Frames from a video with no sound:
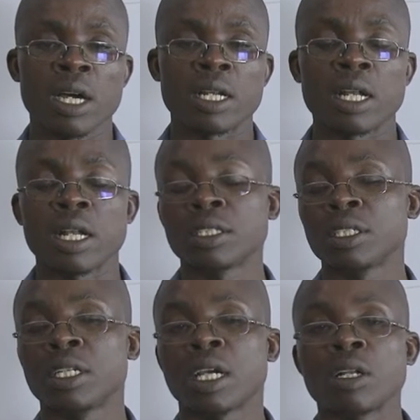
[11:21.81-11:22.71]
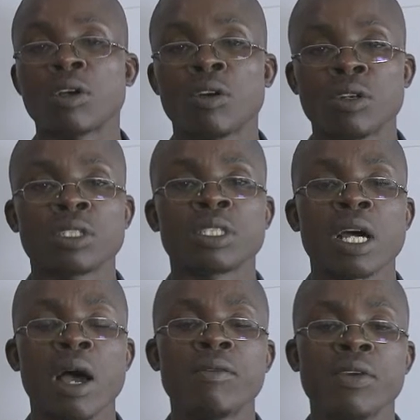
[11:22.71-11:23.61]
And an acid can cause
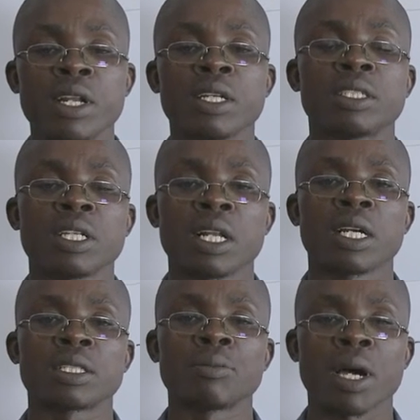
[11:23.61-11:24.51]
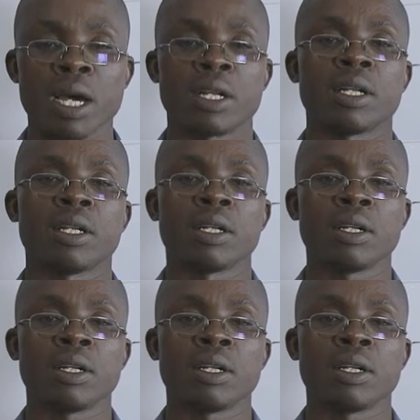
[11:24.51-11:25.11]
a very serious burn.